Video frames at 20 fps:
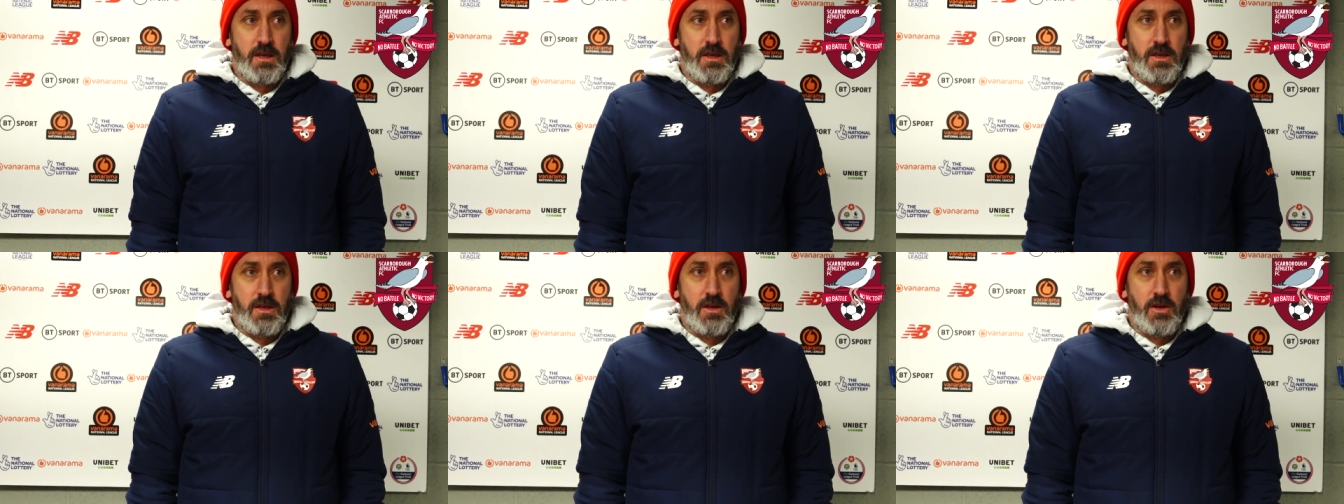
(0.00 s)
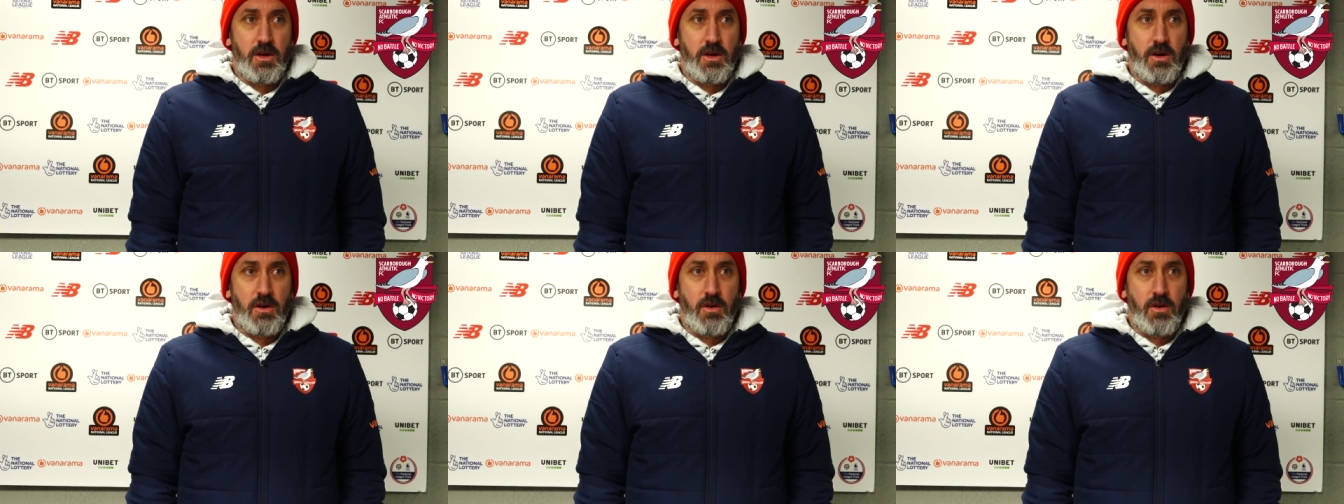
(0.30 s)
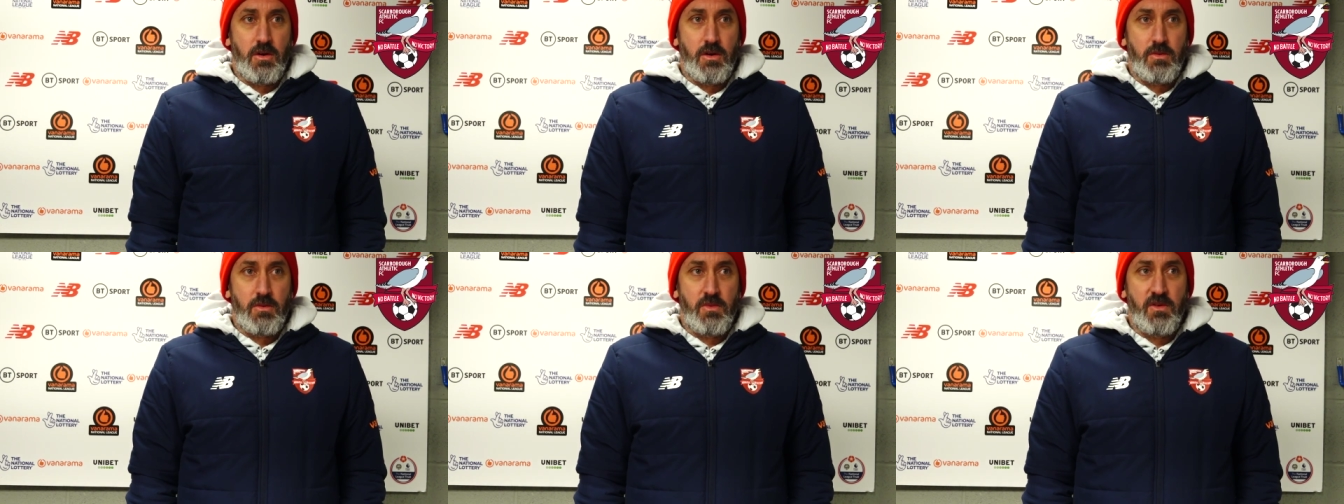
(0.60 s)
you
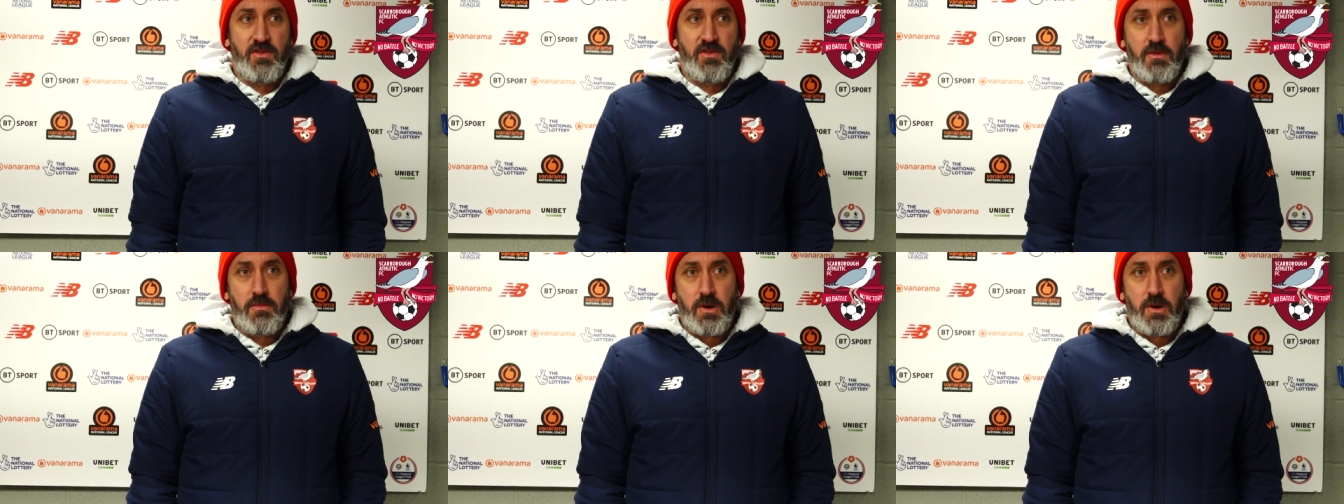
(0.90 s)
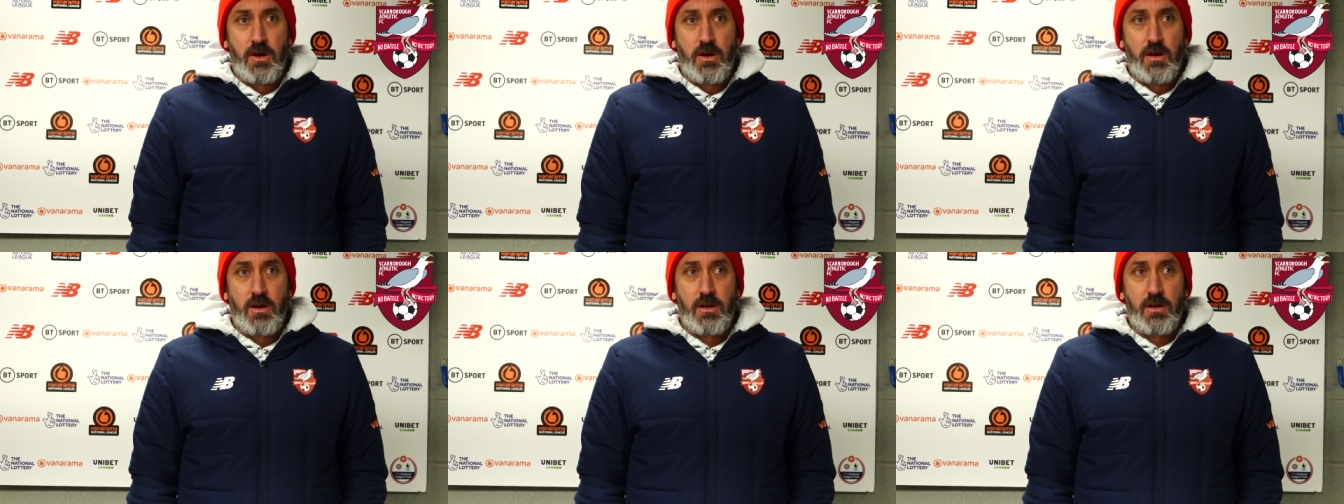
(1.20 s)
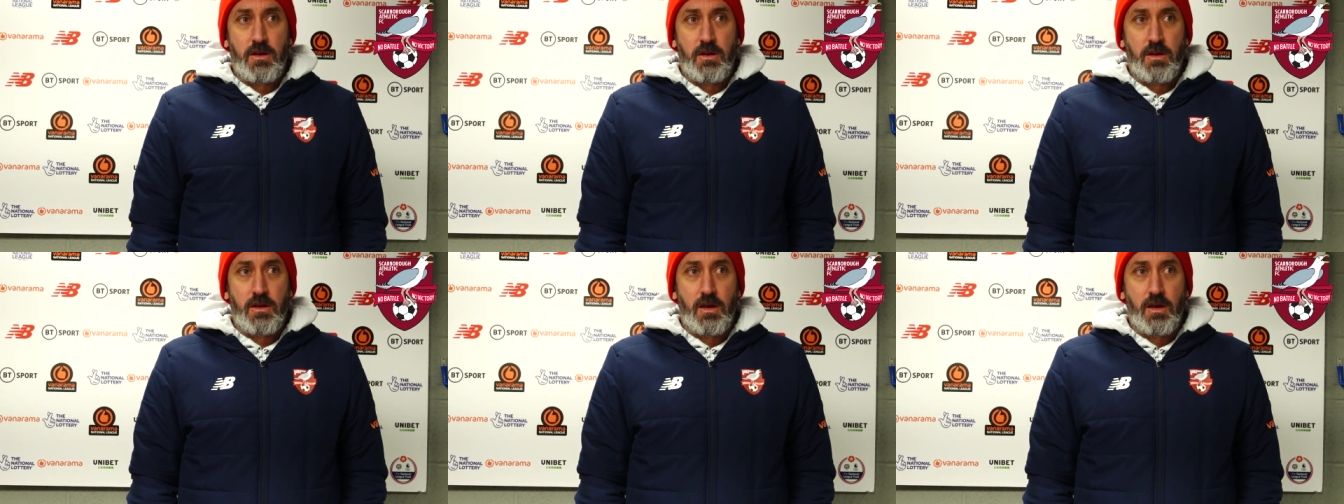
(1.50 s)
know, with the
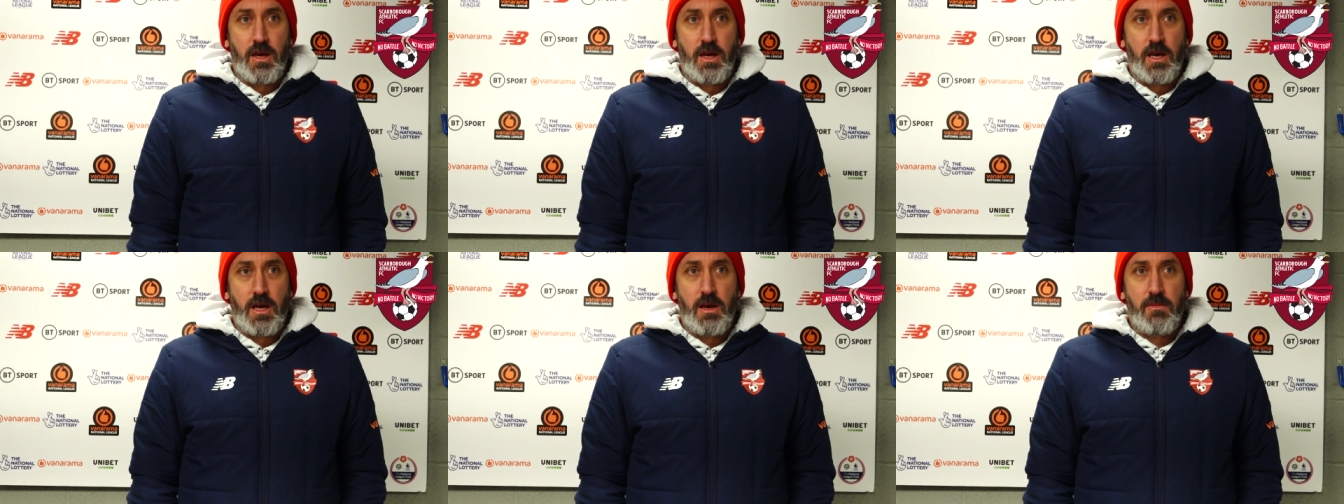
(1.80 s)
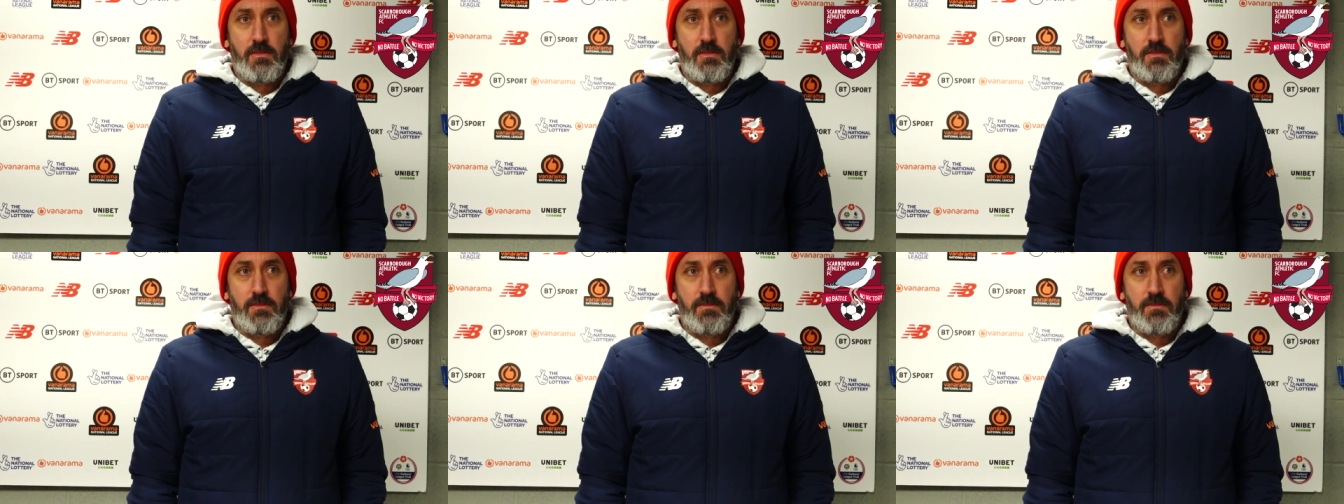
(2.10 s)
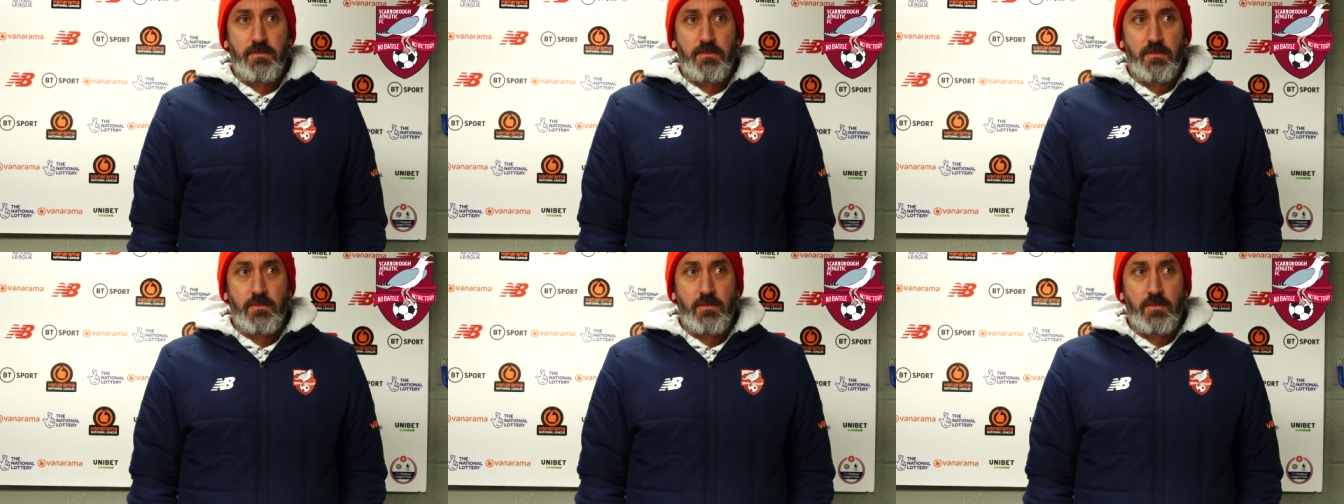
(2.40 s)
ball,
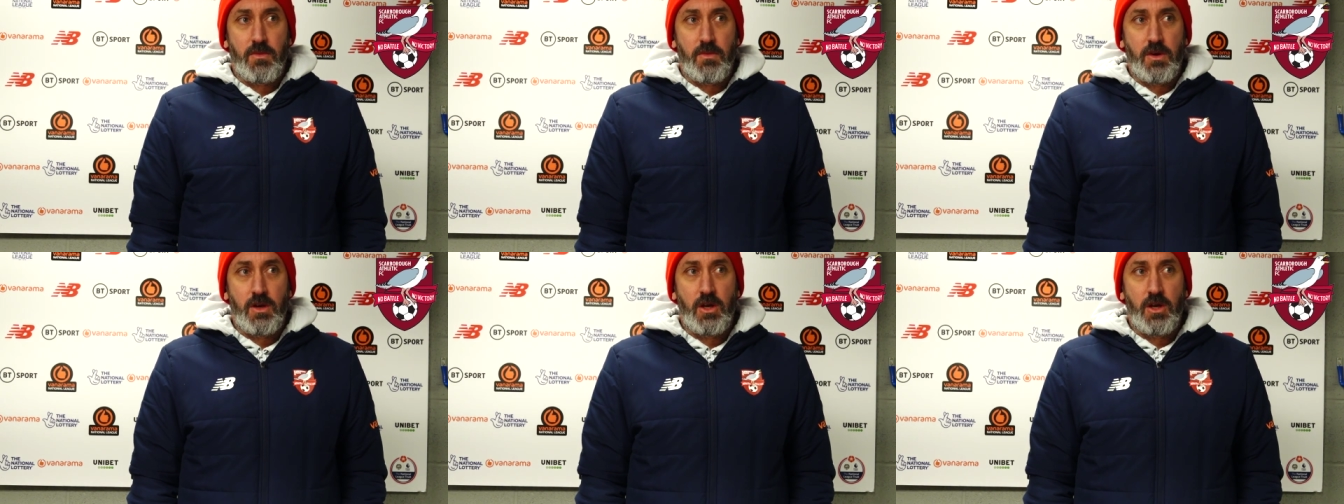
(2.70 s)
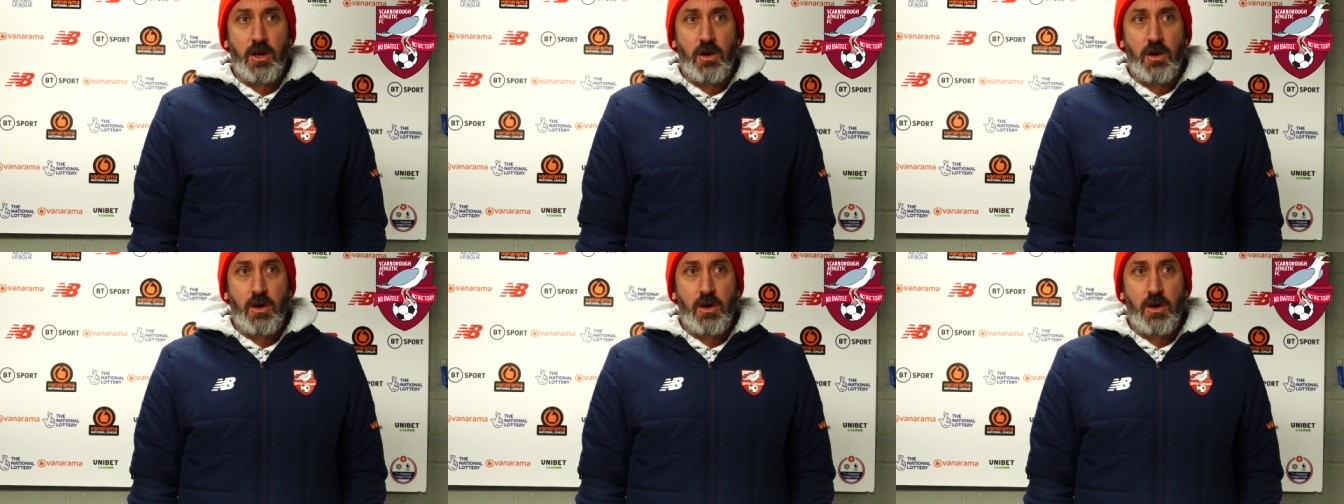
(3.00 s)
you